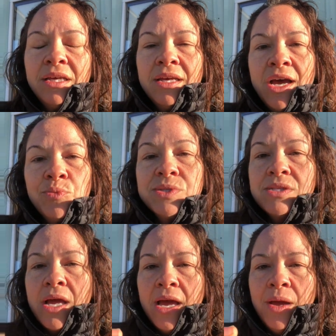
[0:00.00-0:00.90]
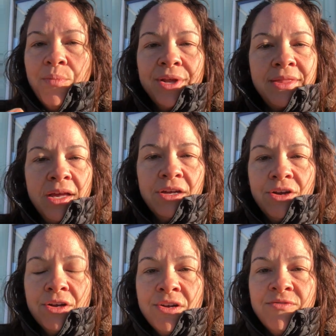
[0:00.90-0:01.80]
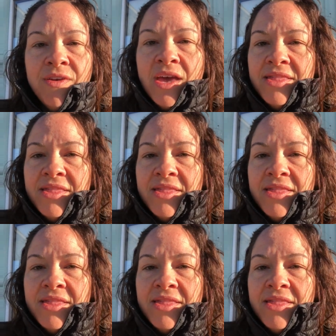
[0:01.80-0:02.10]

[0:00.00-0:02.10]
it helps break that curve,